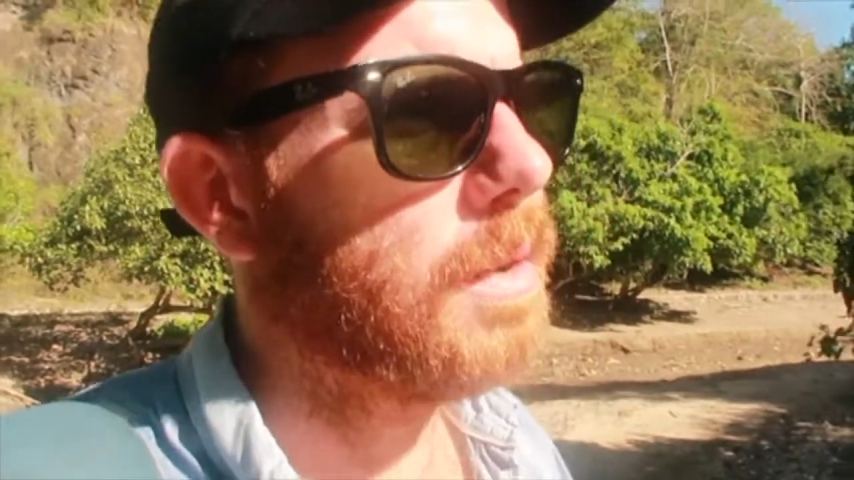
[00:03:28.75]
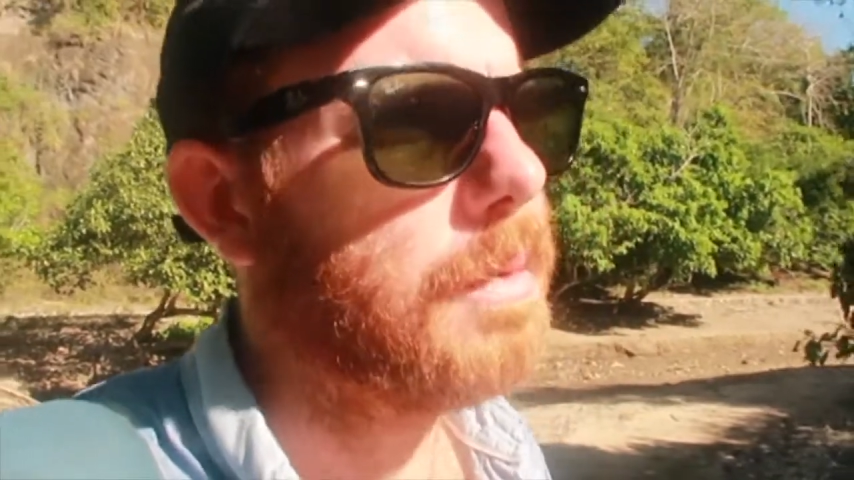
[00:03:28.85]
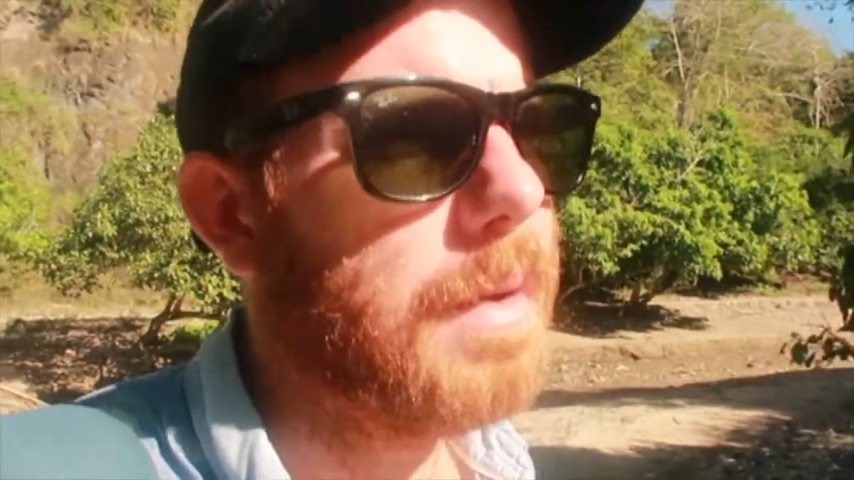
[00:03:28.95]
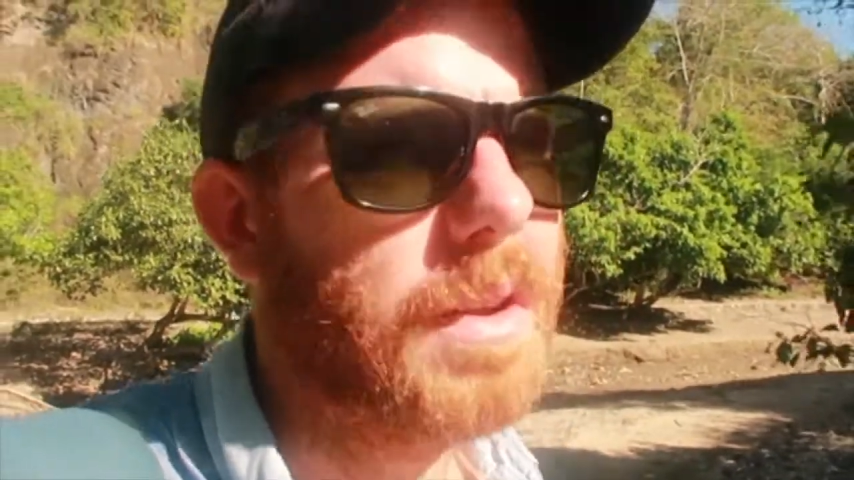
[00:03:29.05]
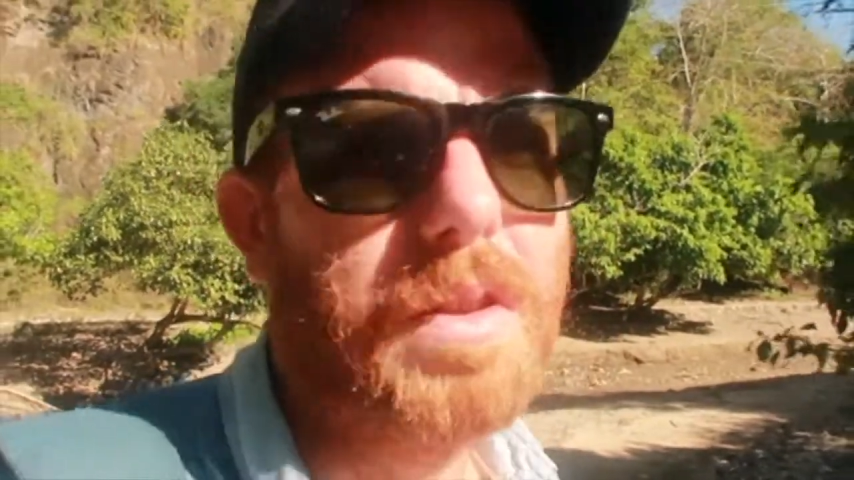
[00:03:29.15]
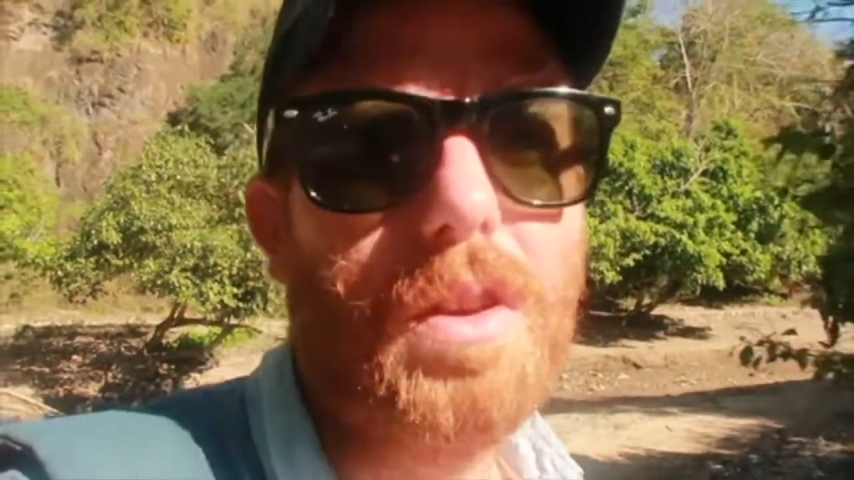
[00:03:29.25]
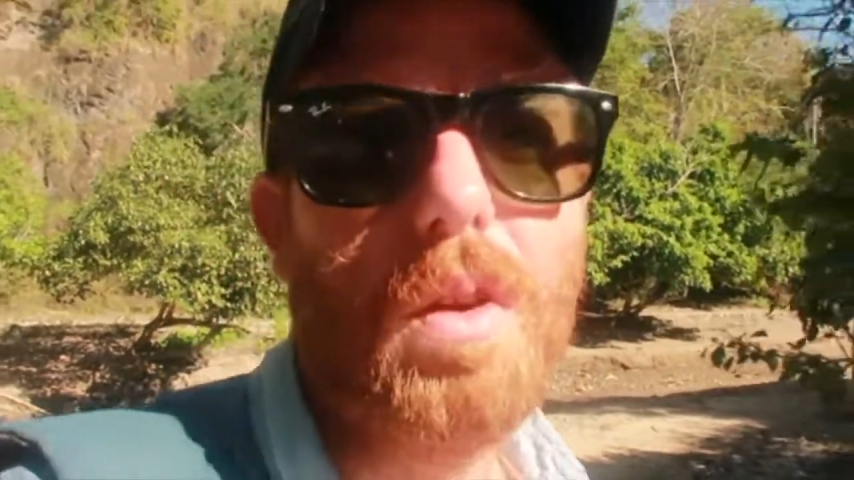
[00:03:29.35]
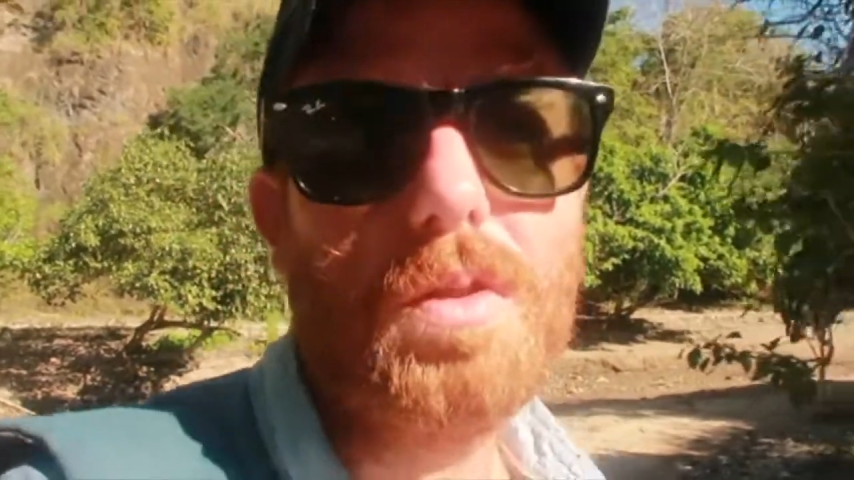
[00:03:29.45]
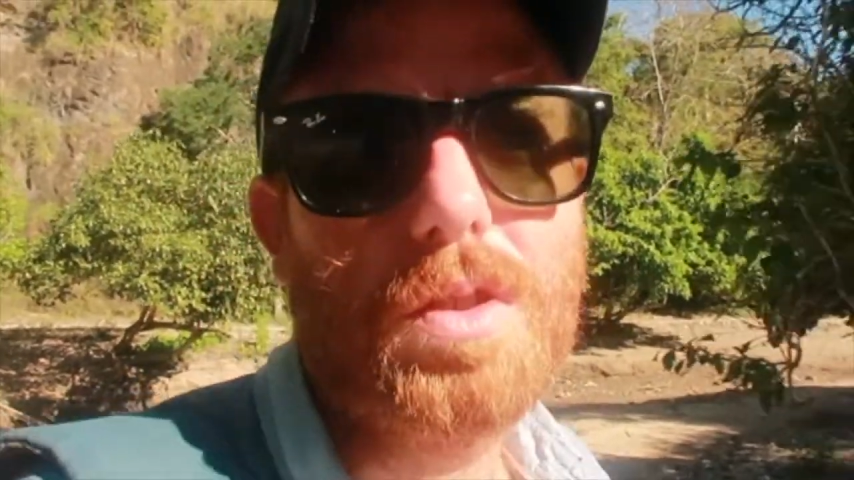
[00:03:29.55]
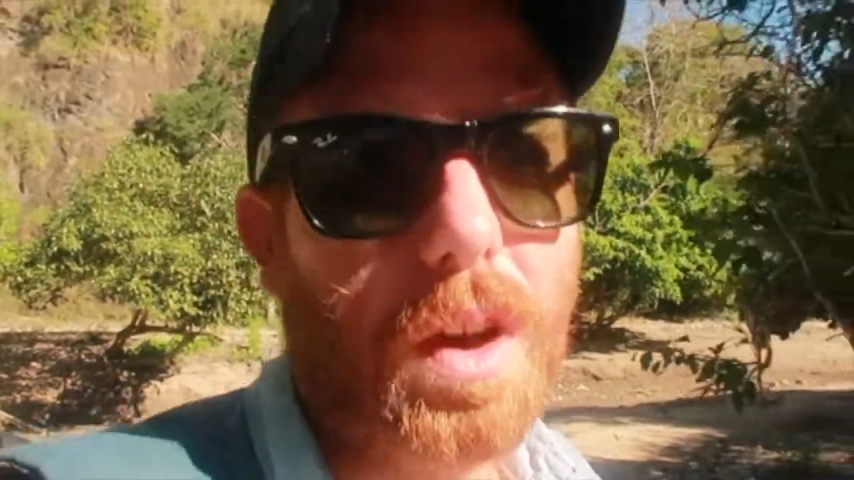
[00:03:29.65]
We went on the
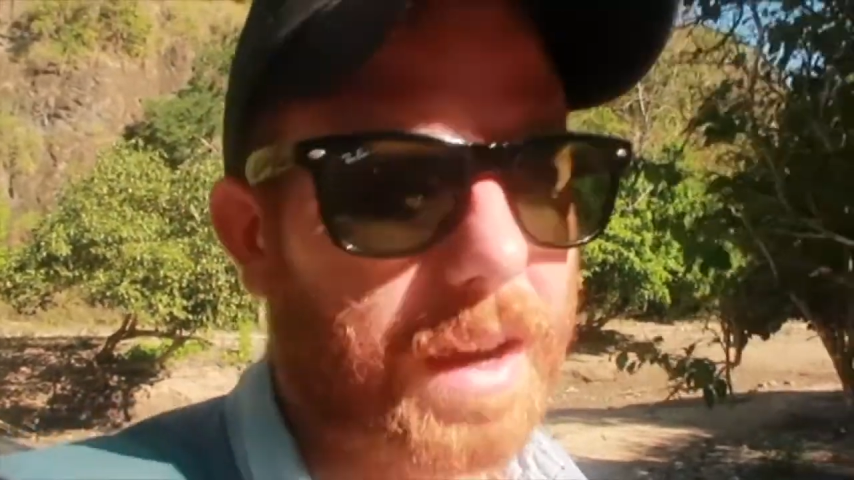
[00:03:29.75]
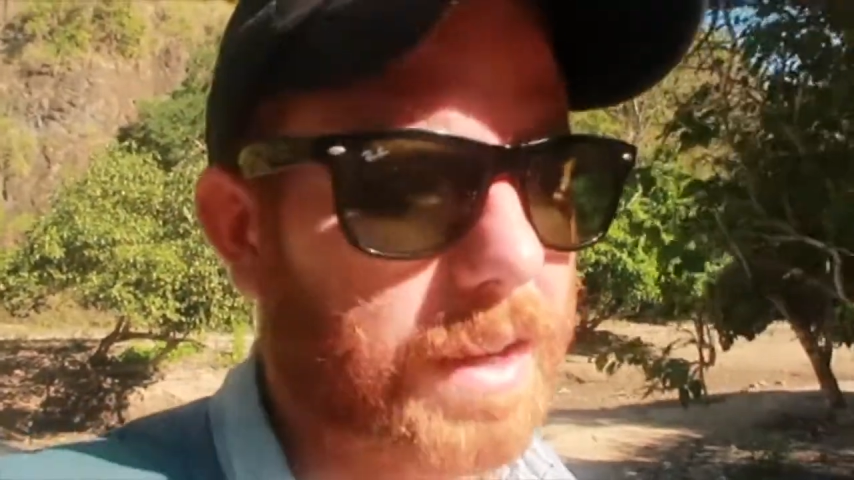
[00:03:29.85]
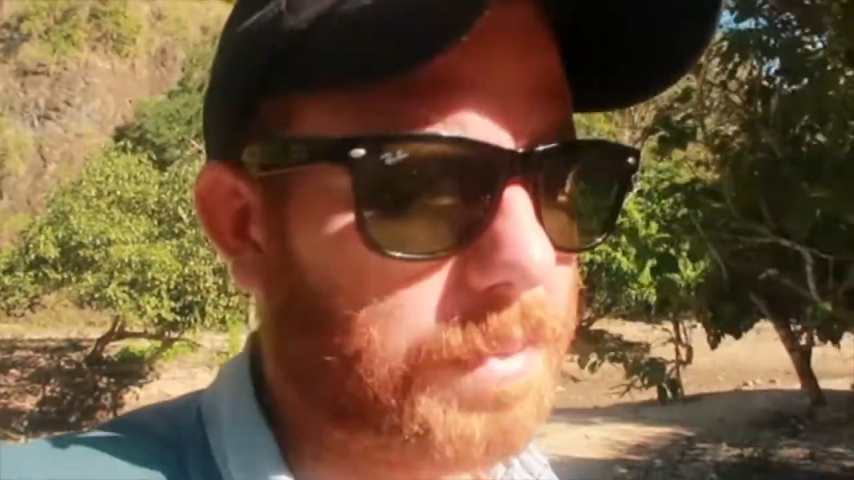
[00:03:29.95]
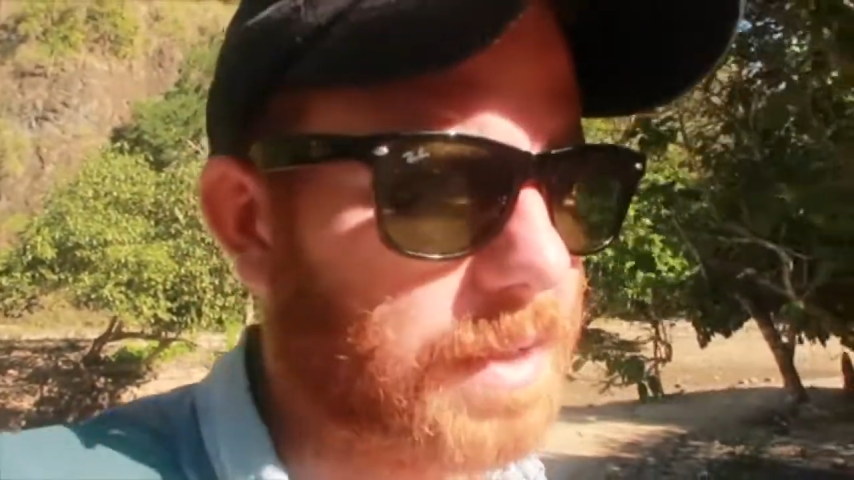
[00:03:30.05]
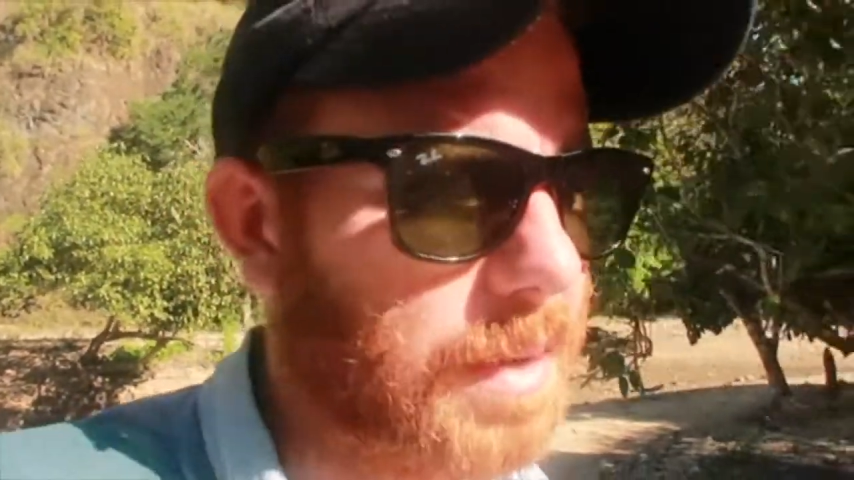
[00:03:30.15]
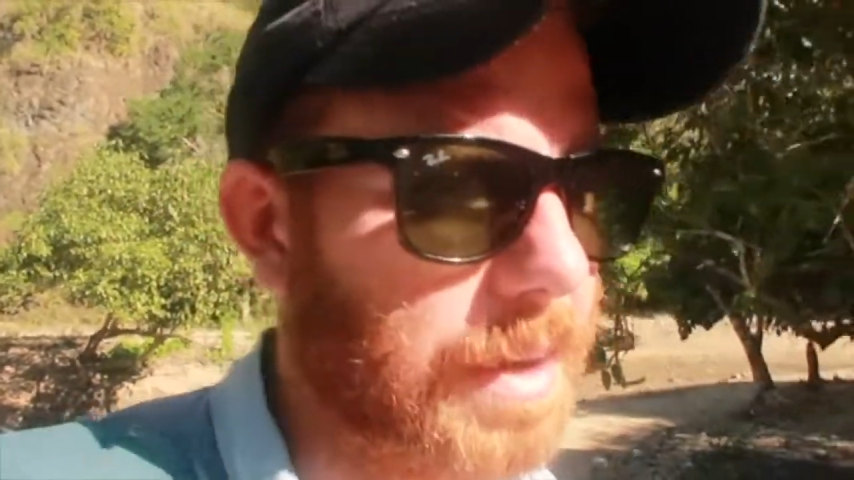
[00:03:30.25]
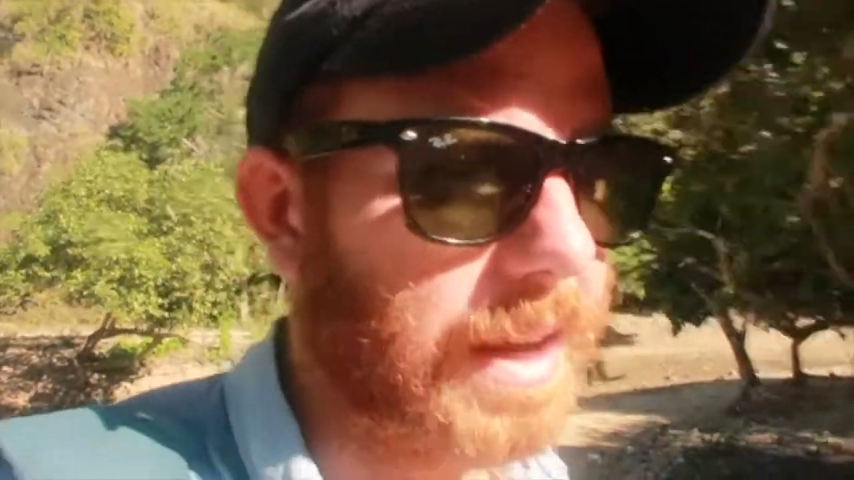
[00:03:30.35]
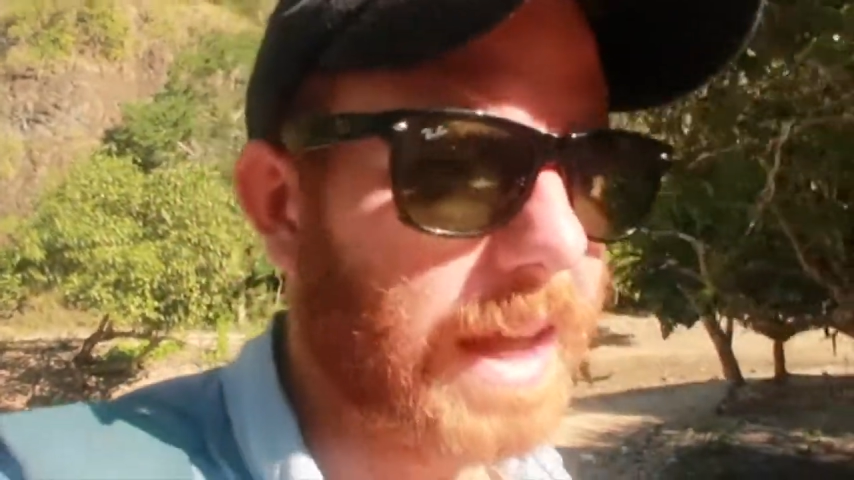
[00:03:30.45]
long trek and it was only about